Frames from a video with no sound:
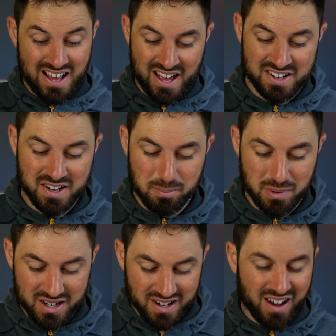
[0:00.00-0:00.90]
And
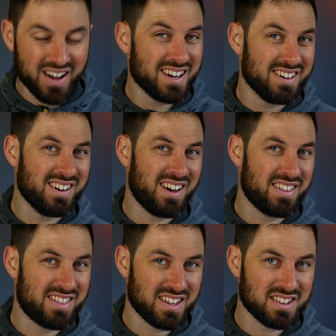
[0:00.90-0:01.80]
number 9,
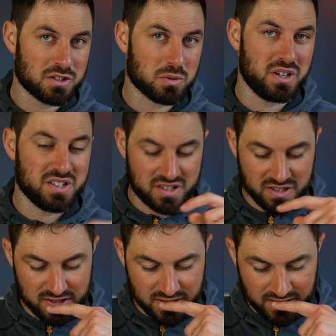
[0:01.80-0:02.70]
I think this one is,
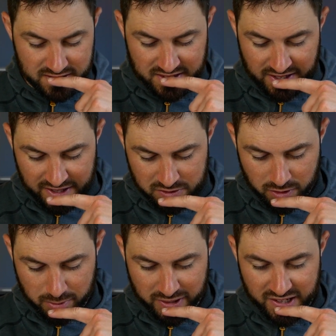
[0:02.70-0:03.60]
because it's the last
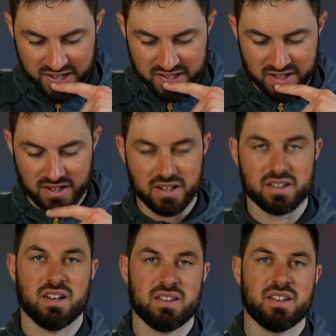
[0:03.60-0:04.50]
one on my list, and I
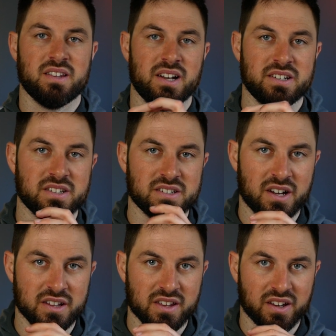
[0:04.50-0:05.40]
think the list is
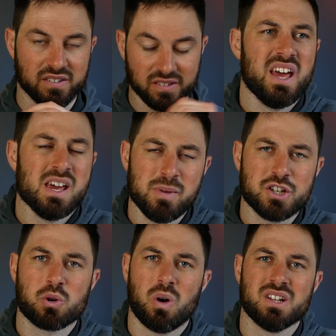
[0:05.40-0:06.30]
9 things.
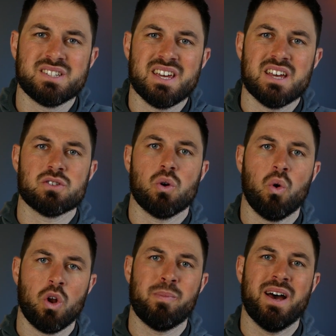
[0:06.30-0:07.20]
Image quality is
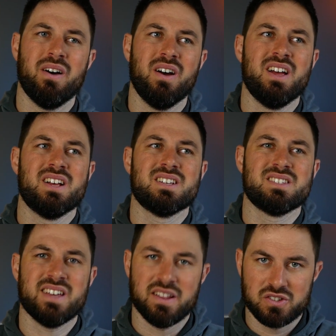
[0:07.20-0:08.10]
all about
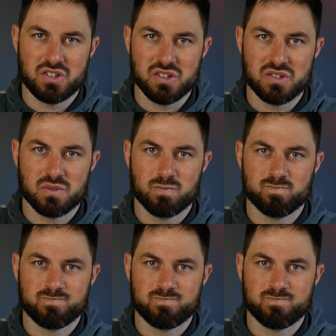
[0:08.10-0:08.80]
sensors.